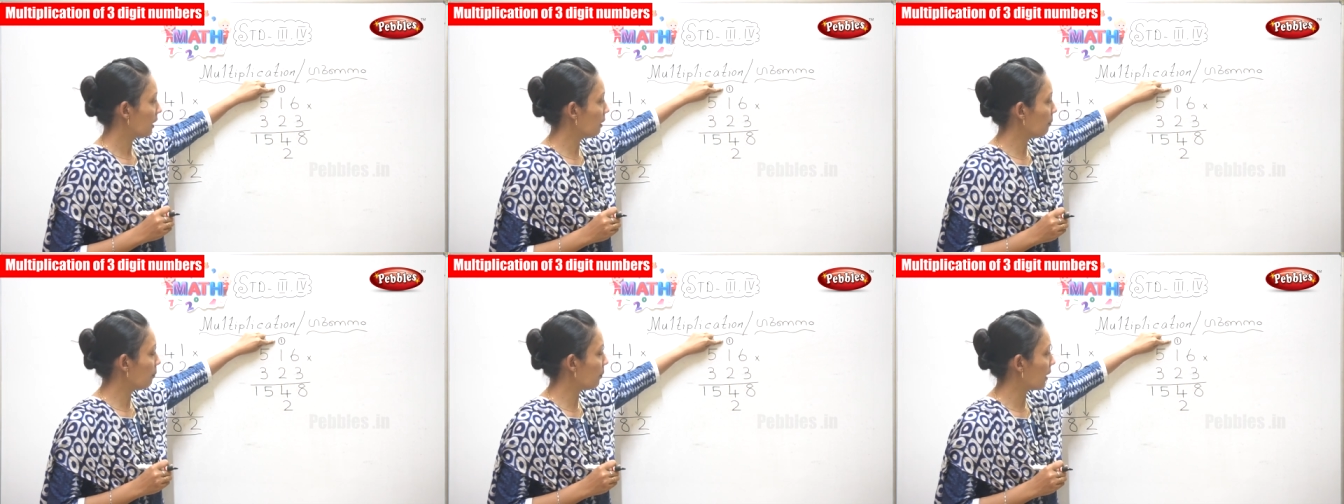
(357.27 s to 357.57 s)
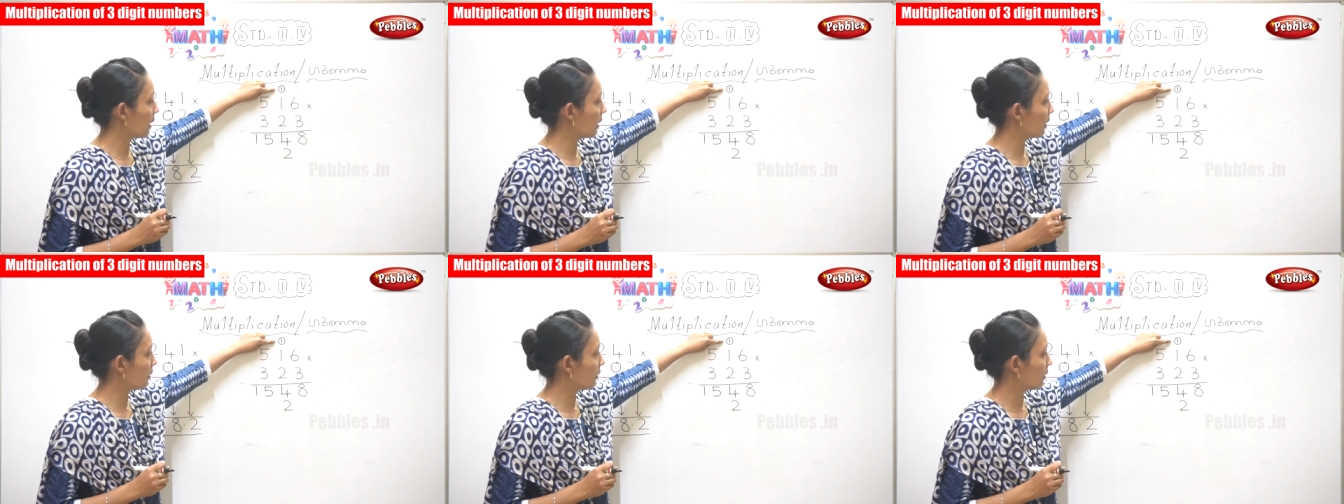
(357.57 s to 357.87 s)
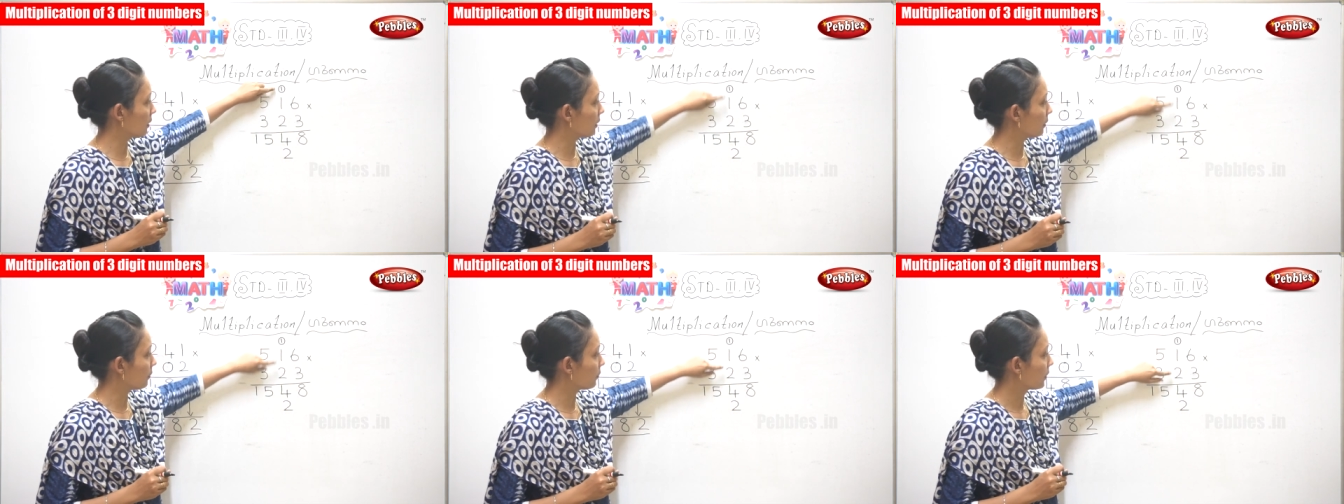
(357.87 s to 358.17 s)
Ip
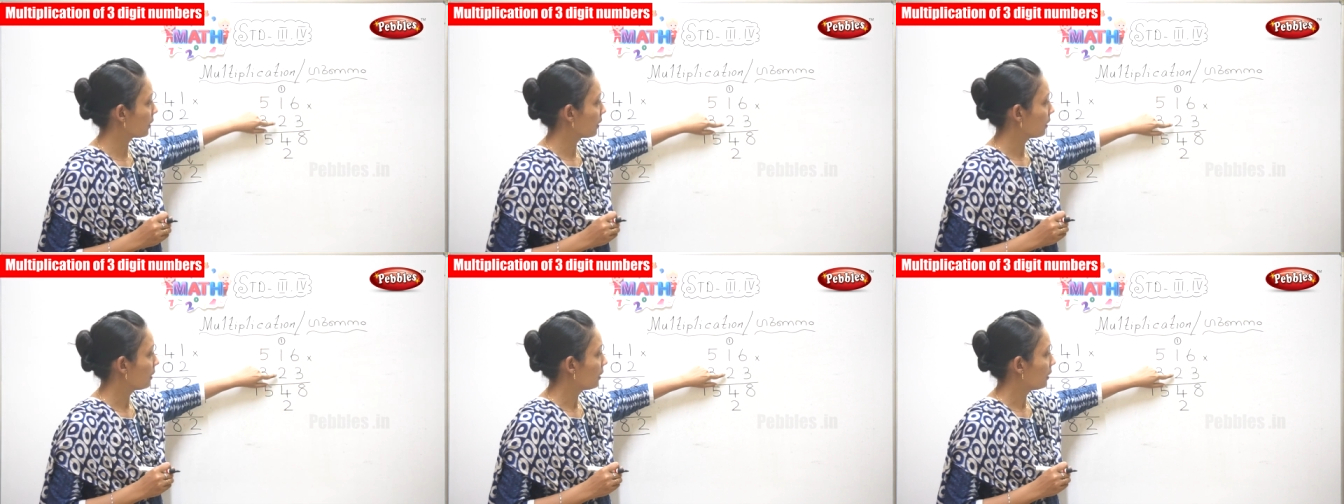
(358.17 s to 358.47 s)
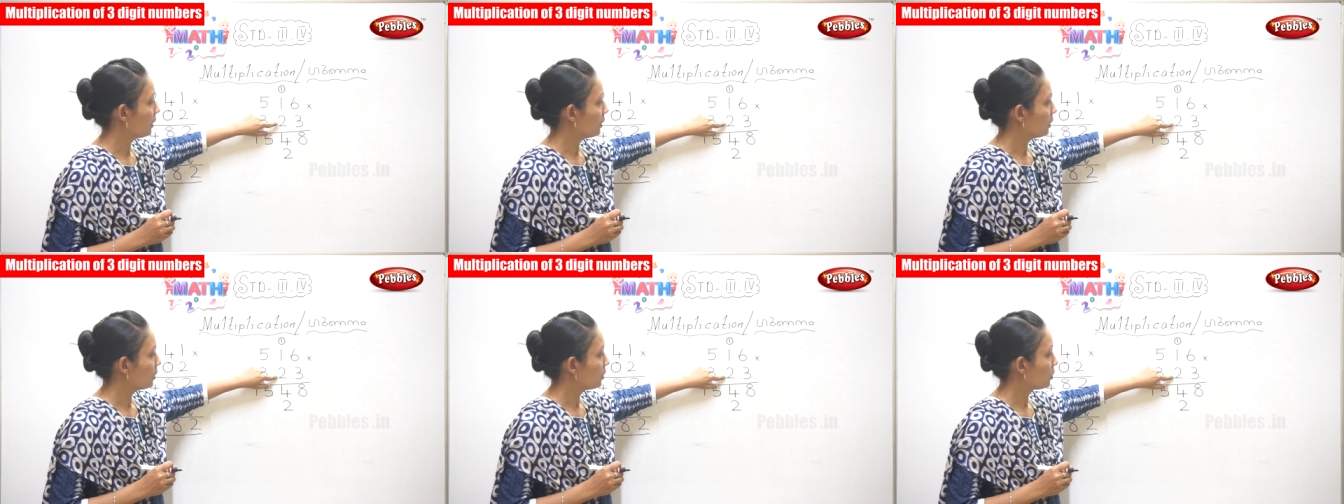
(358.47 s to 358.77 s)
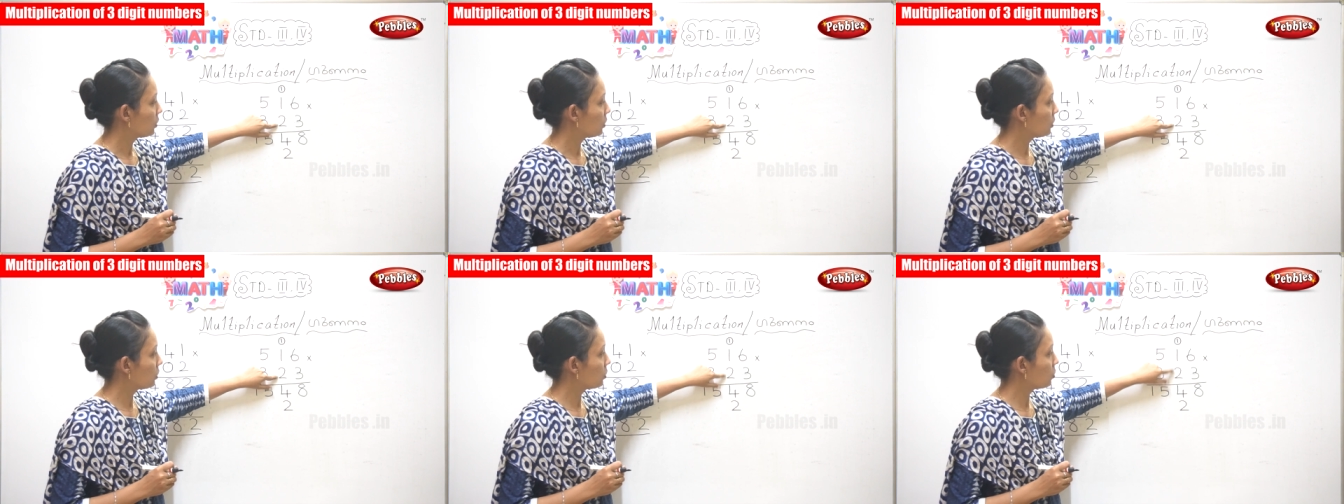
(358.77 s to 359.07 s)
Arthur
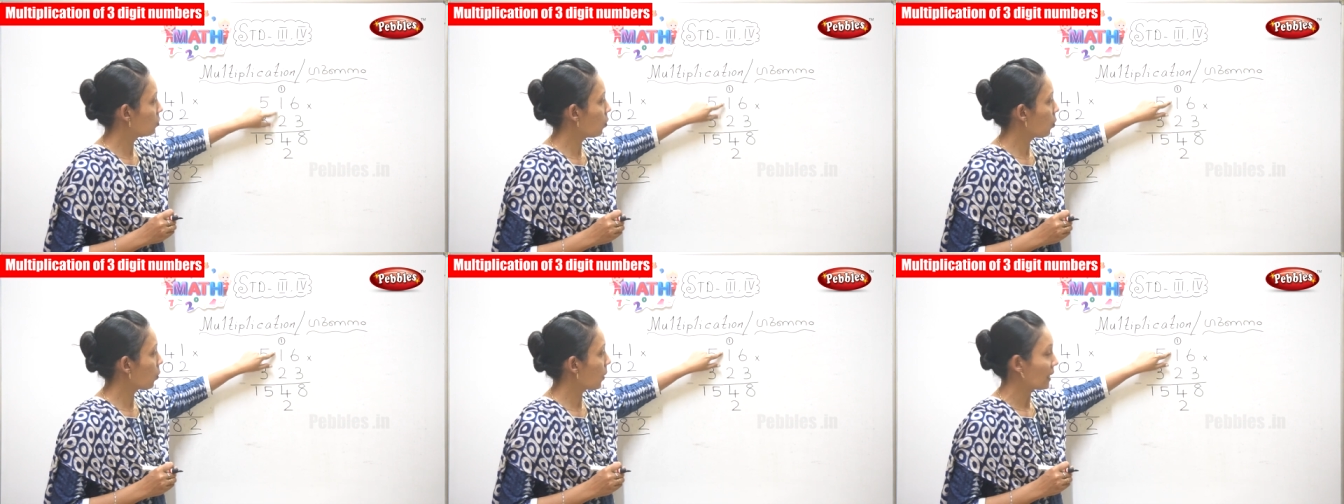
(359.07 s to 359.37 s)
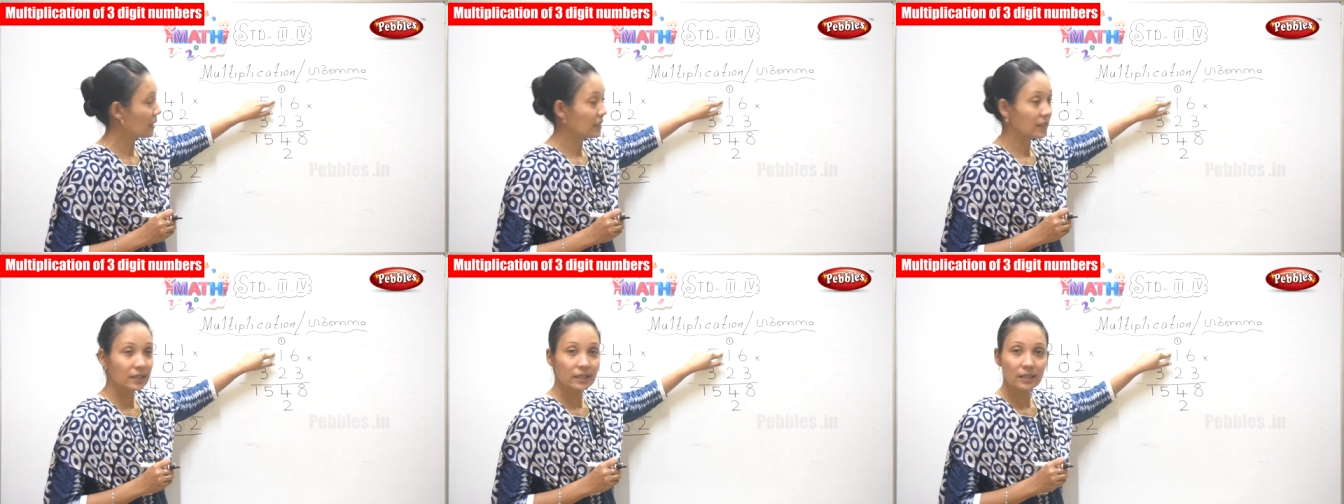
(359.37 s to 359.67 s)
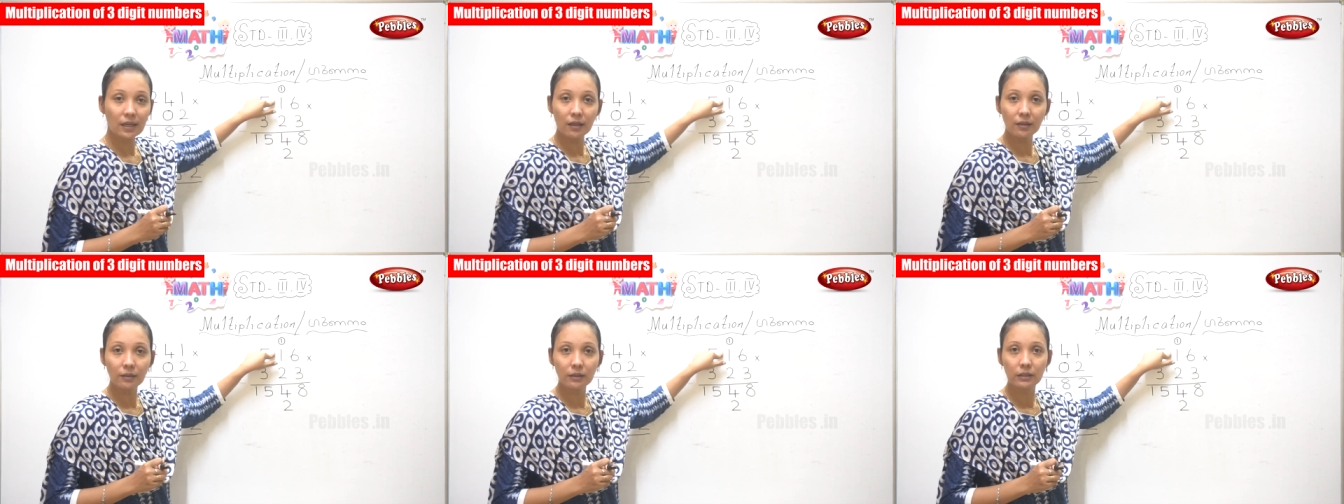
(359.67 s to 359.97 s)
2 1s
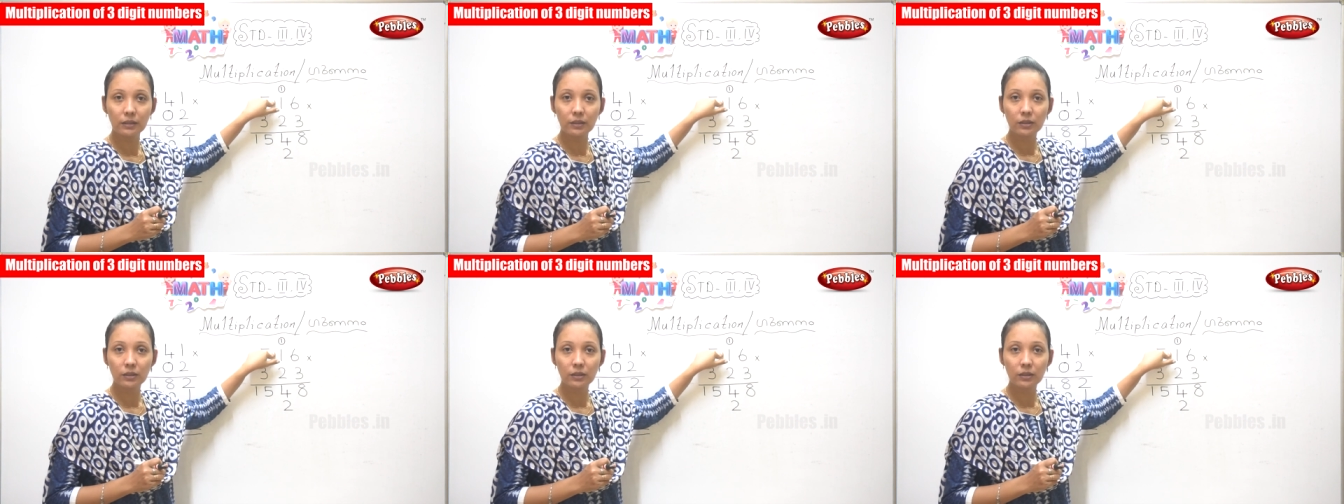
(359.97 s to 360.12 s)
are